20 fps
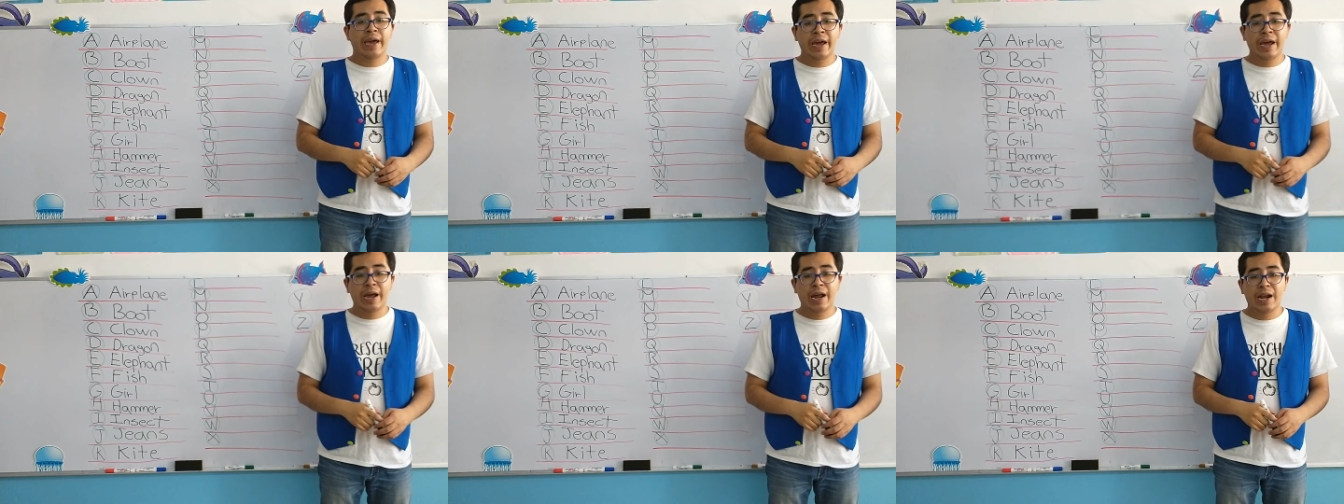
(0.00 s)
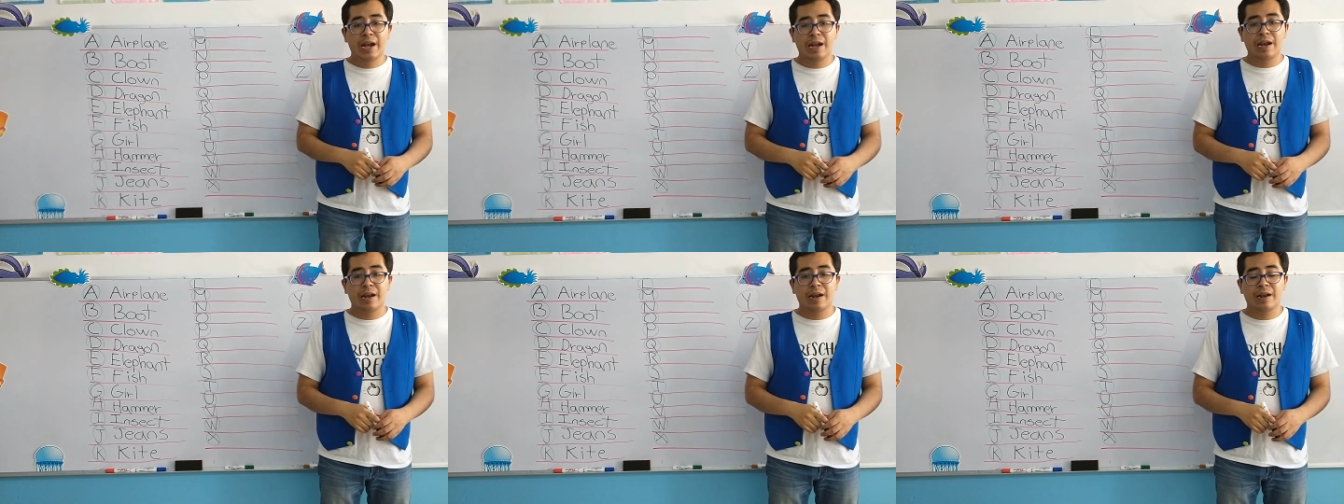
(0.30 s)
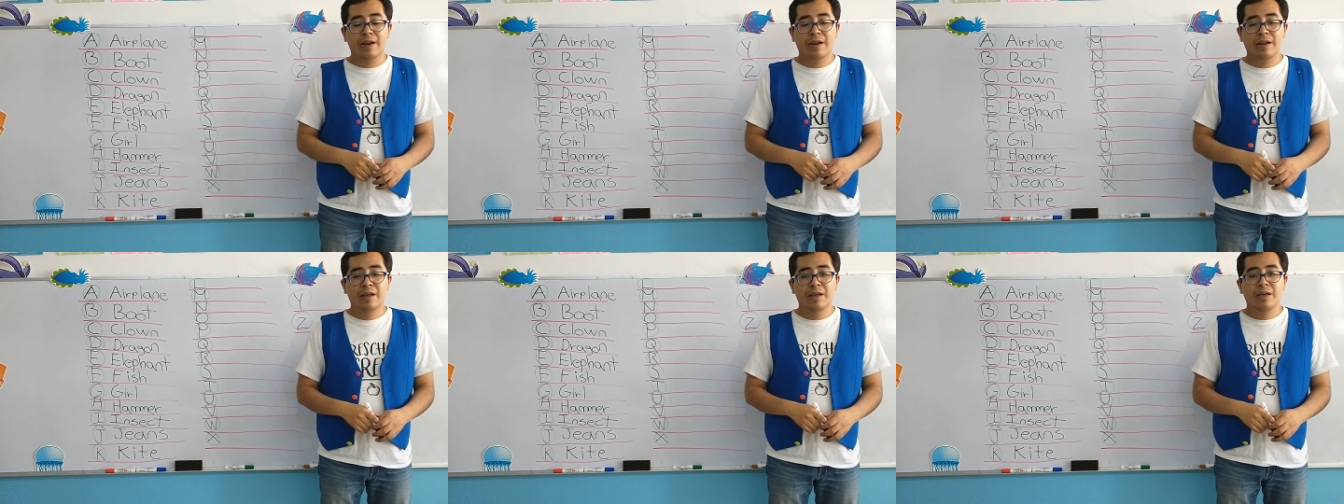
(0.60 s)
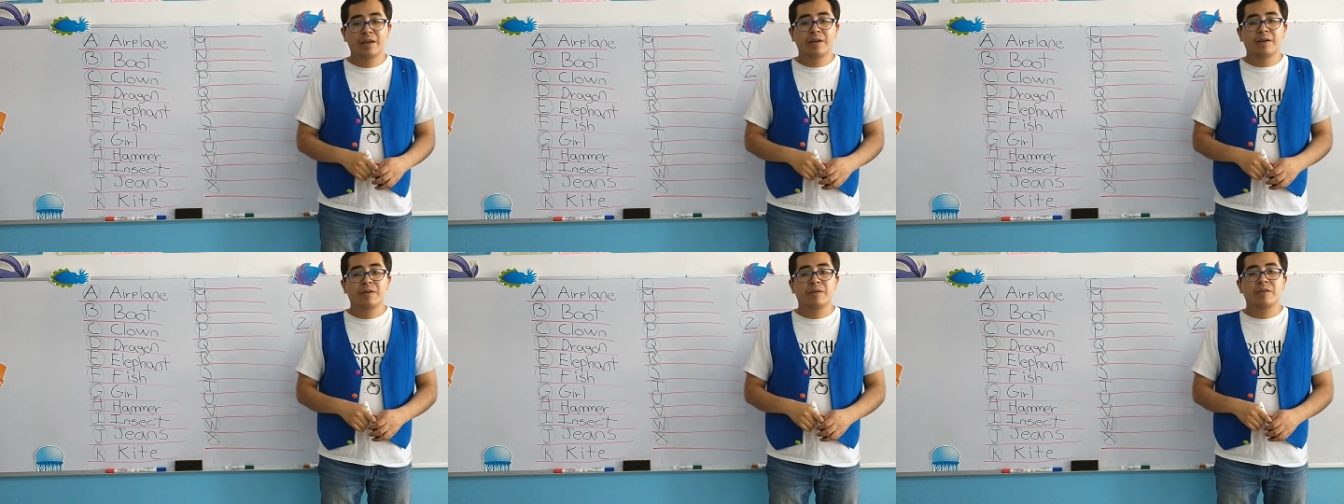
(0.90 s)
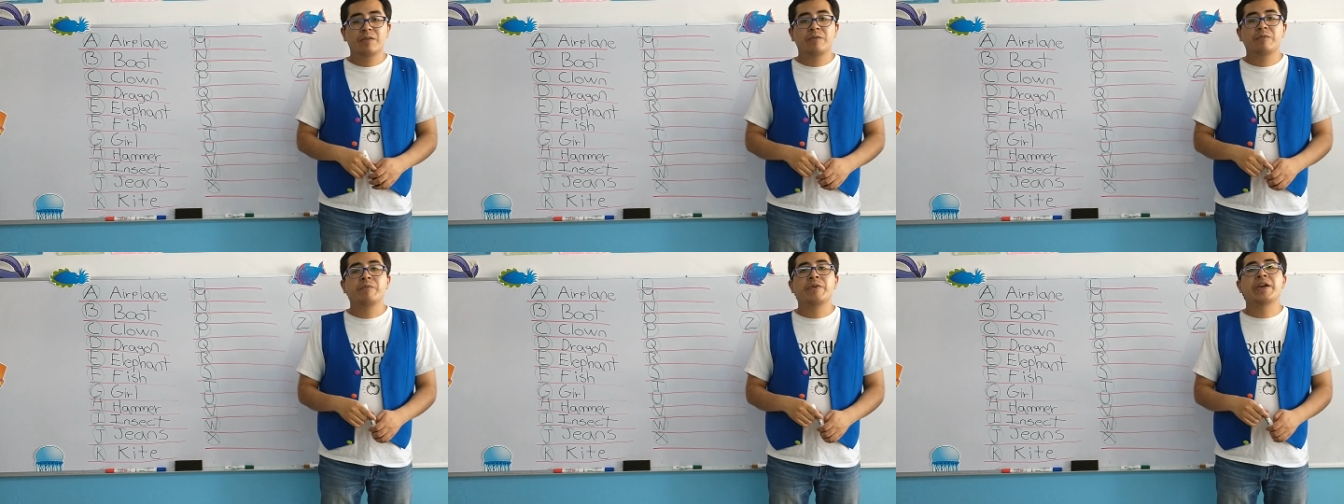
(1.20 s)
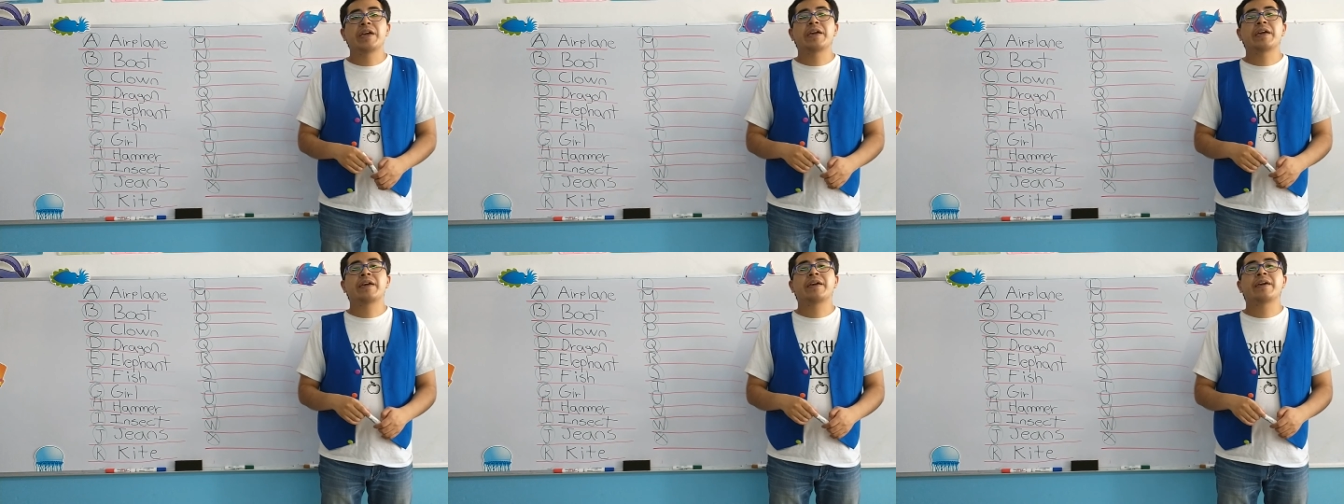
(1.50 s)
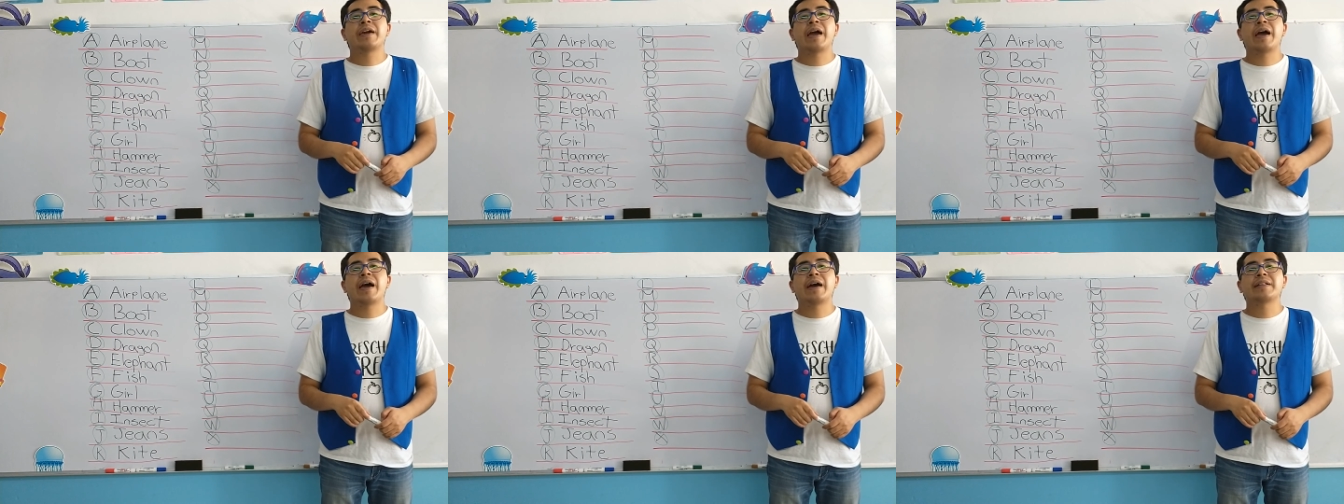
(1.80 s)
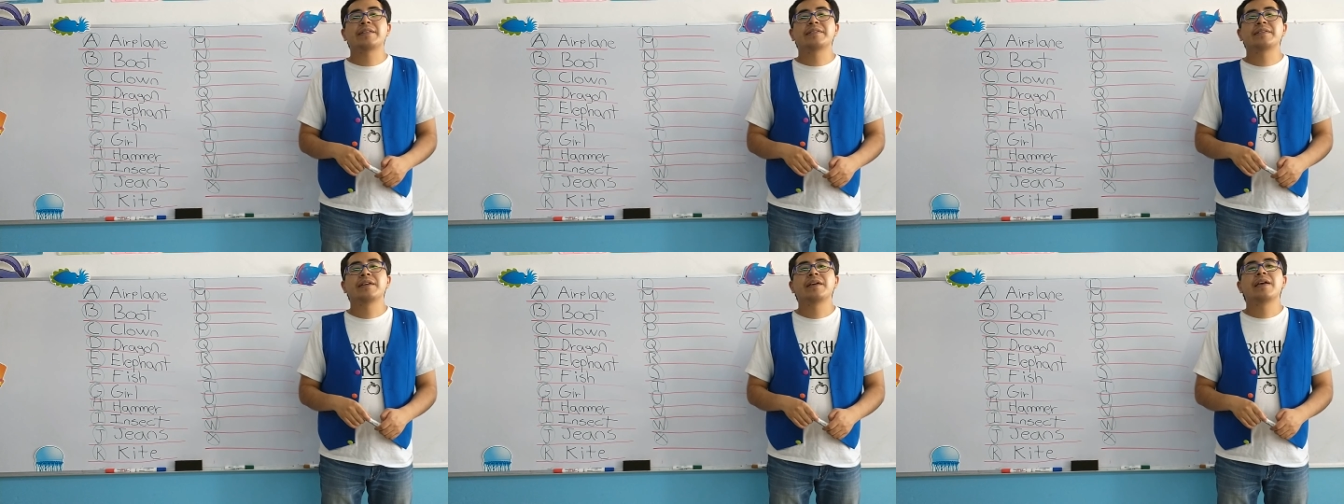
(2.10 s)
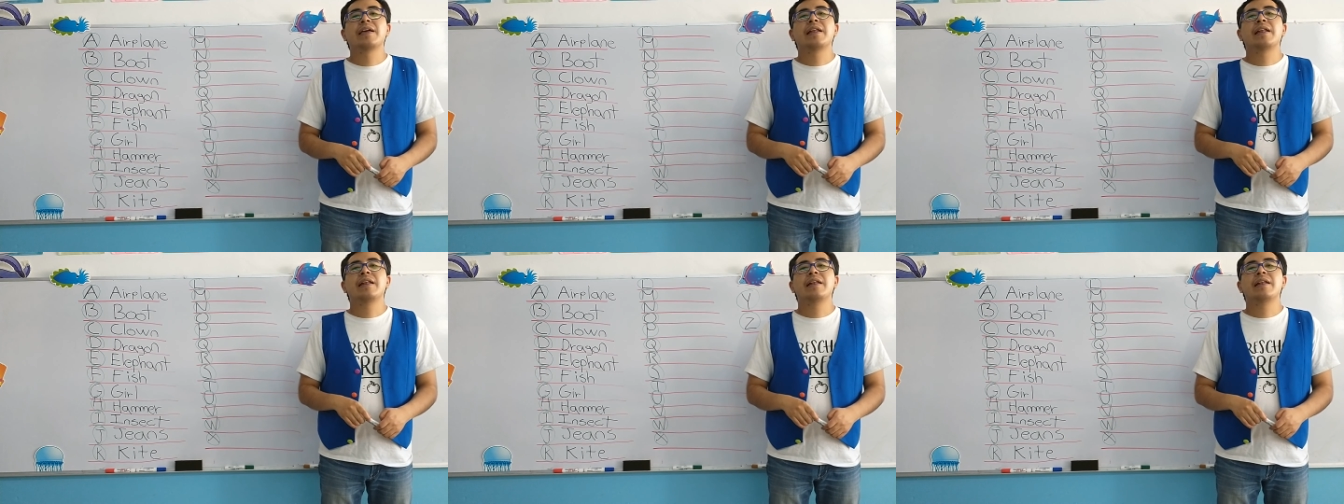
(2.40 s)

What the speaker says: L, we had